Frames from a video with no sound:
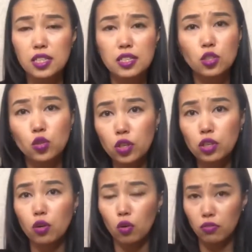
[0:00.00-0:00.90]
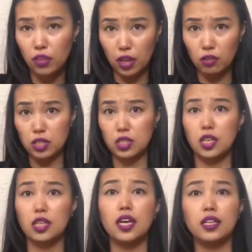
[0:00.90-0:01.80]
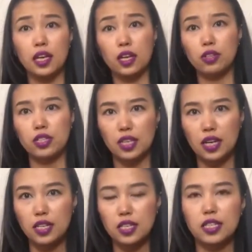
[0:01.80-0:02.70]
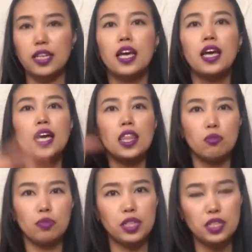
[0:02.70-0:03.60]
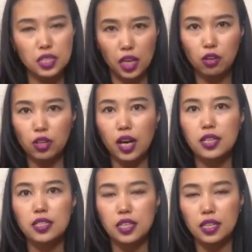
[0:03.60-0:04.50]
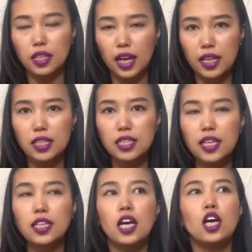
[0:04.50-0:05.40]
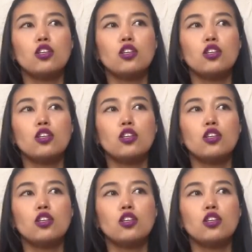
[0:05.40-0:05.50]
It's the daughter of Air Astana, and Air Astana is like the biggest airlines in Kazakhstan.